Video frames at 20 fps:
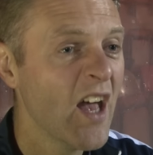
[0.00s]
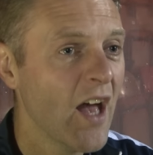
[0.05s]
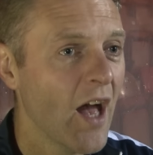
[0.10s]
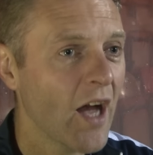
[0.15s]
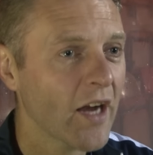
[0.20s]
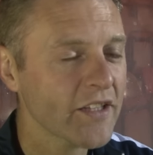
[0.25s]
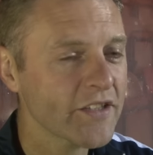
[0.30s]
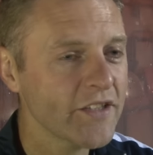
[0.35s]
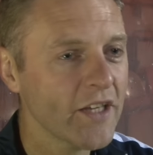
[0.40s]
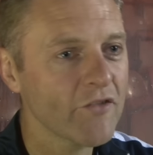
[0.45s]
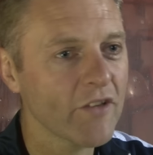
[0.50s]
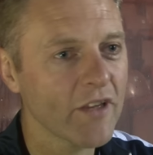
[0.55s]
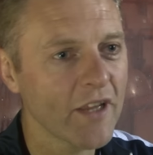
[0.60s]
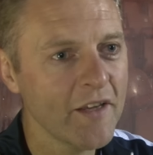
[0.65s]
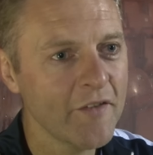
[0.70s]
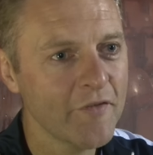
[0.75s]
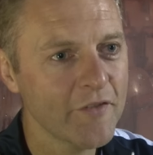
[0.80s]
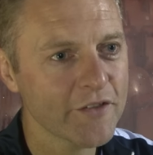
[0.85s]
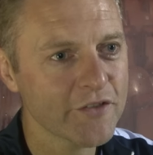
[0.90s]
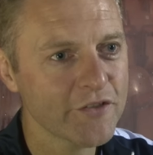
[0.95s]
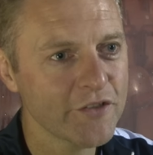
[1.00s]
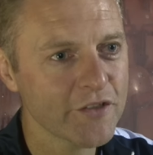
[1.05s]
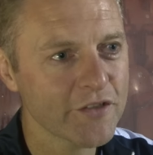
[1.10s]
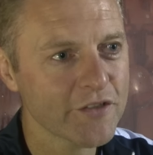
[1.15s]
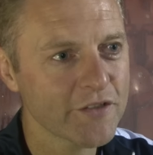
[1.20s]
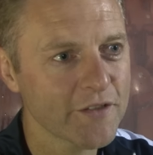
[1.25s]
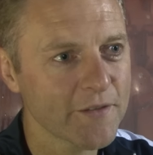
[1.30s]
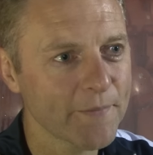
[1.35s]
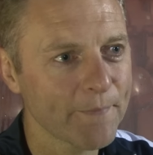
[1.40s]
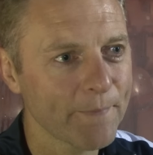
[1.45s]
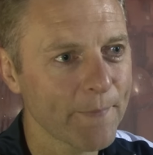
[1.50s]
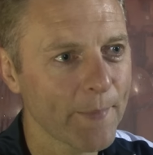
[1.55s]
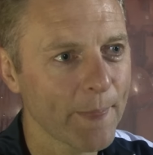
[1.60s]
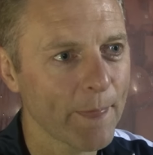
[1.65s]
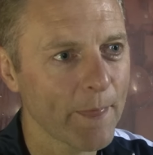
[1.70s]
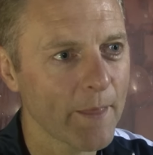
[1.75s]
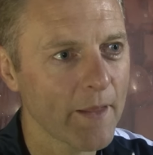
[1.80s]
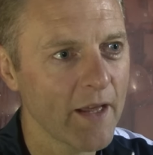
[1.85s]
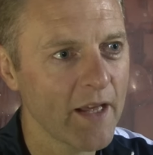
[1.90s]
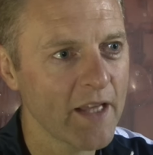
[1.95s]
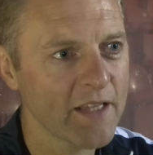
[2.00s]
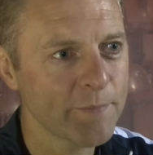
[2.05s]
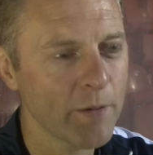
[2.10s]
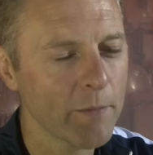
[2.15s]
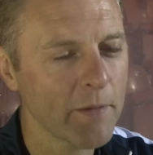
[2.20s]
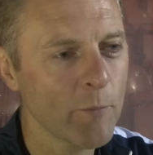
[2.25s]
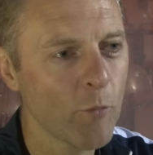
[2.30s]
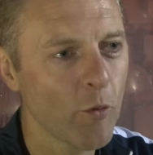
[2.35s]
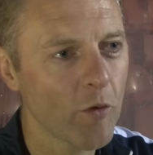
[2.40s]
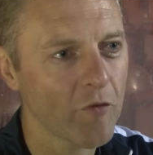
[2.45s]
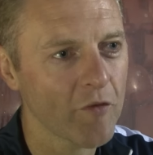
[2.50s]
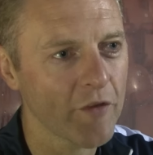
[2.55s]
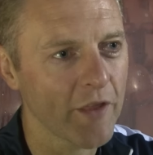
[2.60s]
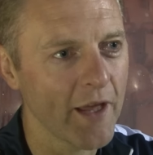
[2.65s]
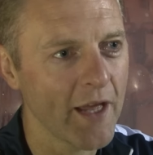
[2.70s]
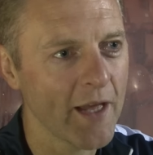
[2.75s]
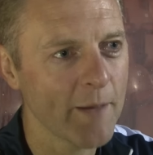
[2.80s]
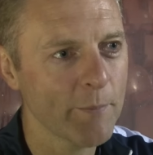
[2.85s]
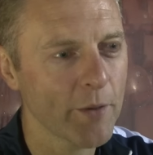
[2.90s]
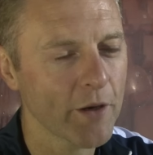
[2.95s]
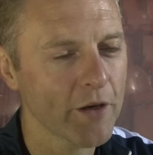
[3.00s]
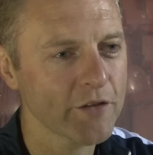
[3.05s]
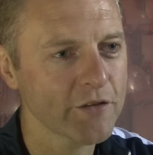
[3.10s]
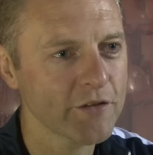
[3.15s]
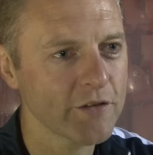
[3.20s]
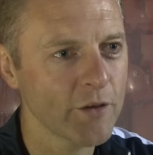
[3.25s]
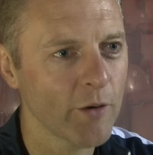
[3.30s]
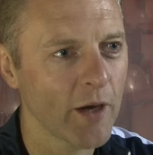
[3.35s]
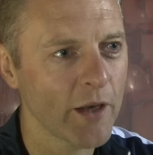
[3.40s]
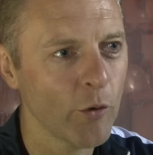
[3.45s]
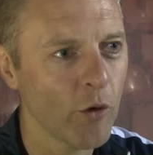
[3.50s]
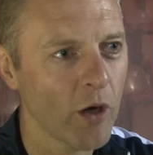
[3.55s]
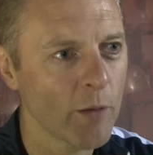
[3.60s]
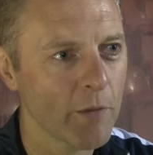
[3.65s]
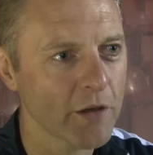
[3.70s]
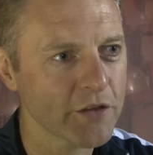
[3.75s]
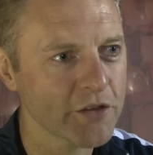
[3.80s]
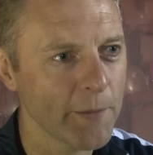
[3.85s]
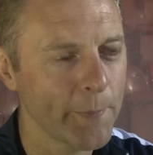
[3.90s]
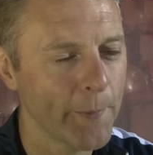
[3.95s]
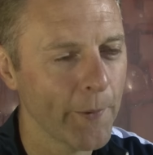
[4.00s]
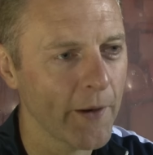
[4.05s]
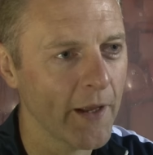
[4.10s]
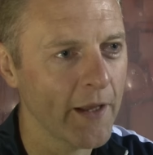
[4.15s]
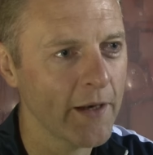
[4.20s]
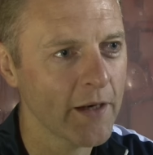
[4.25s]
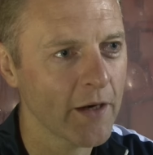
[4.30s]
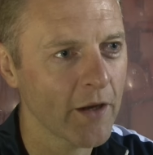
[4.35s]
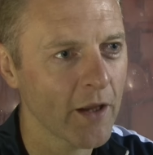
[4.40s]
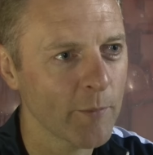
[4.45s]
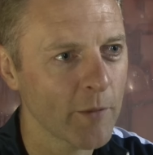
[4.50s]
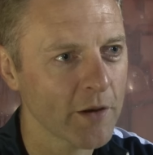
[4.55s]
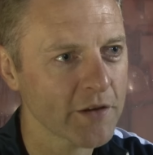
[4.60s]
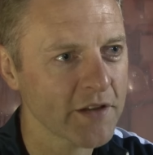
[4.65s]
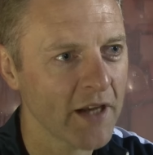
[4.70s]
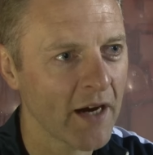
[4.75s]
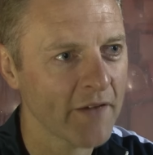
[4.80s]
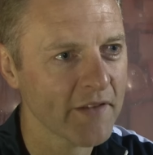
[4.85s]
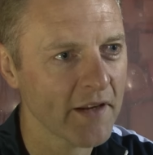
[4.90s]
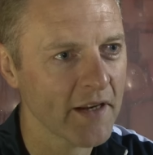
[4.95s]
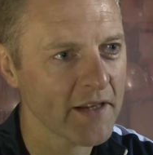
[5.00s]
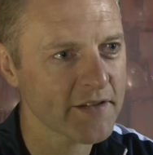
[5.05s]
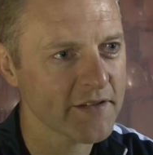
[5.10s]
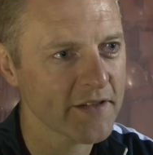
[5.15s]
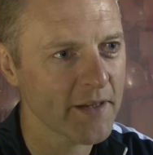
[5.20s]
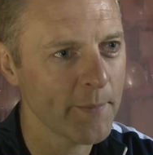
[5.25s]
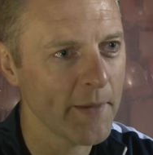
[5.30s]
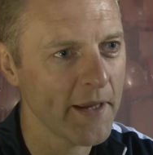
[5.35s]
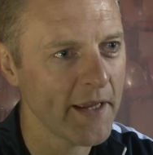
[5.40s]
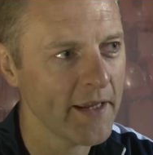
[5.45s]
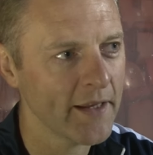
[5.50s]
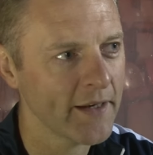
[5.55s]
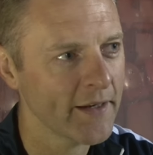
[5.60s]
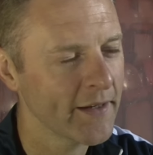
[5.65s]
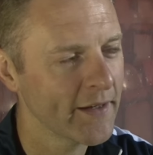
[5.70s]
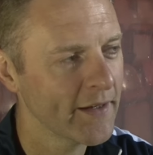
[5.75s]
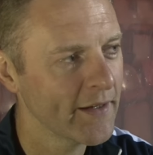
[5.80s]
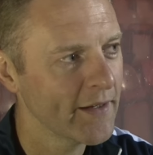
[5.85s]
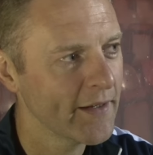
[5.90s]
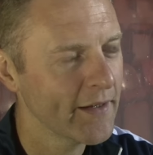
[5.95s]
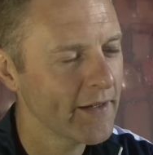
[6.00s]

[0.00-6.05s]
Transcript: Like, it's not relief, it's just, it's probably more for them because, you know, I know how much they put in and how much they have to listen to me, and, yeah.